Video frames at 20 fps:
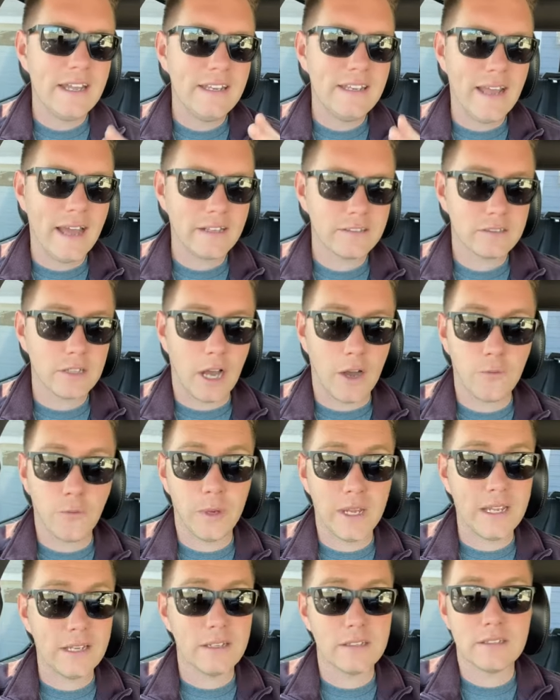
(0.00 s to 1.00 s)
Next off,
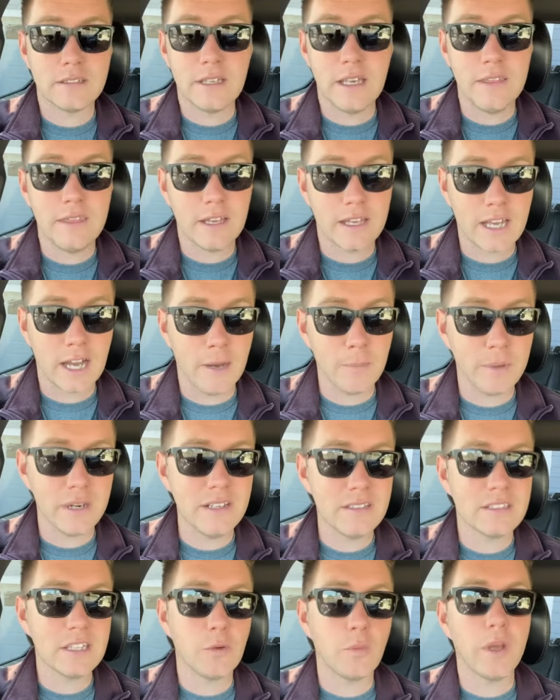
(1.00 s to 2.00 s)
we get to see the
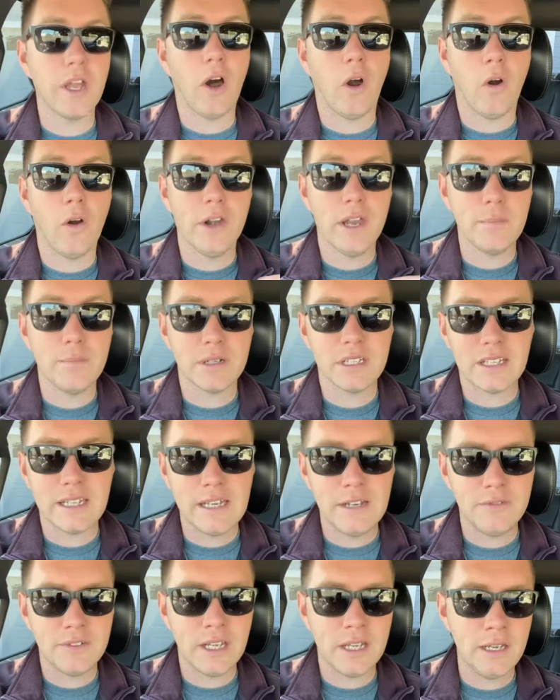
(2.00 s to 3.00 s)
companies that we already
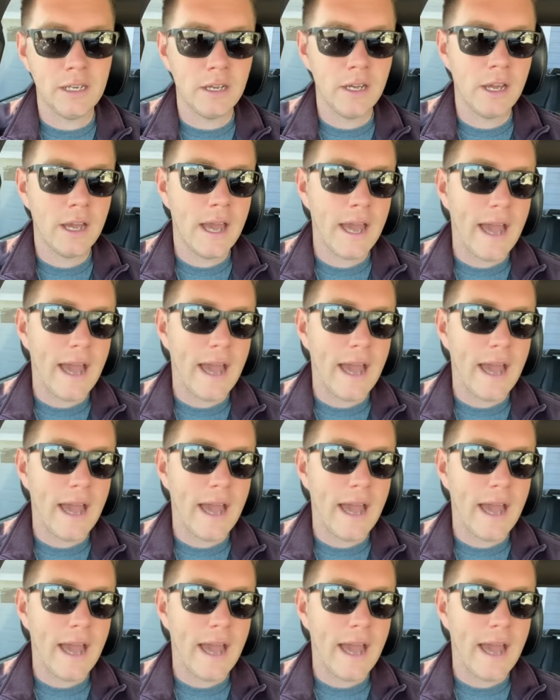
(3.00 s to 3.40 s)
believed in,